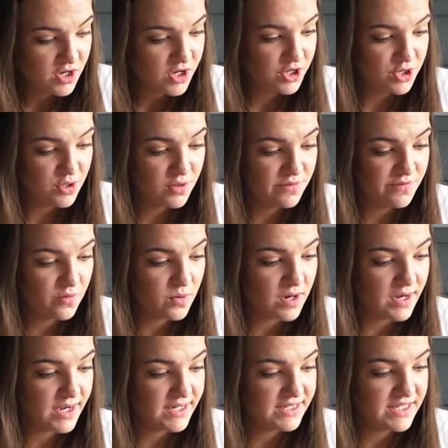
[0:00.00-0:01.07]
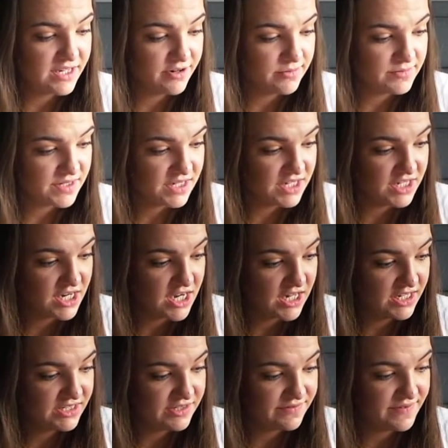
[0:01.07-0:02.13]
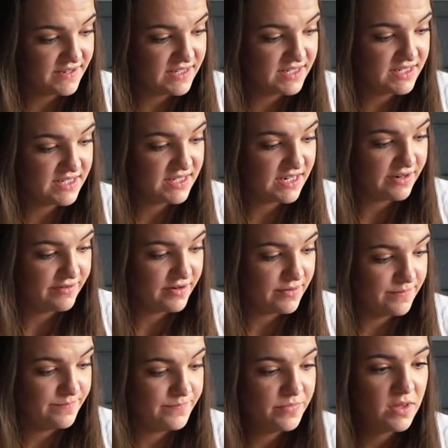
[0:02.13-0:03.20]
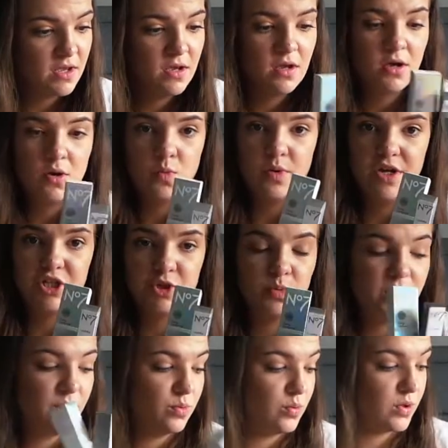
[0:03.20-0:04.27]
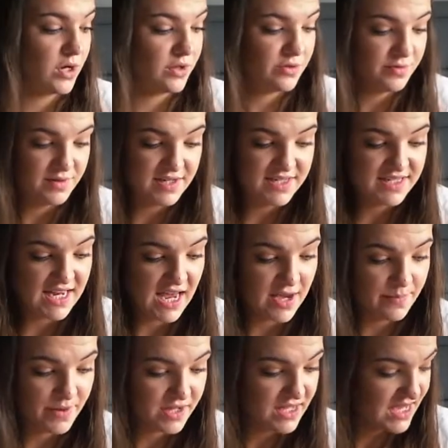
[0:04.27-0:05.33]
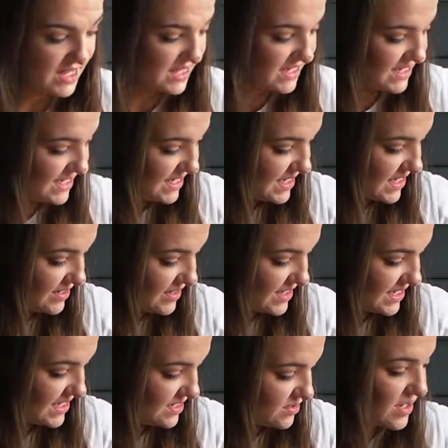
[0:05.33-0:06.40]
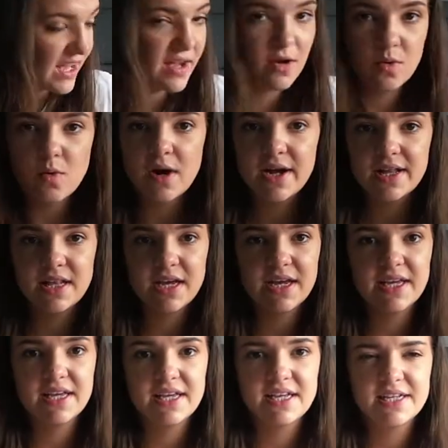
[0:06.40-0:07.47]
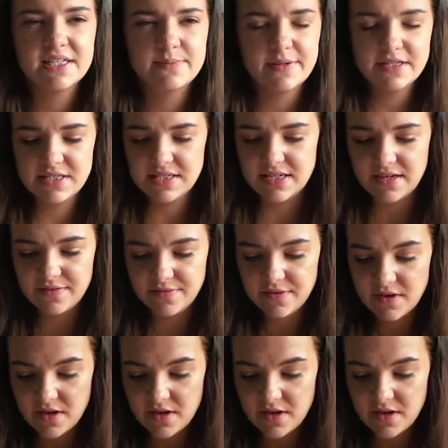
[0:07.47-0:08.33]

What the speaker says: youthful eye serums and an early defense serum, which we will go through in a sec. But yeah, this is getting quite like expensive.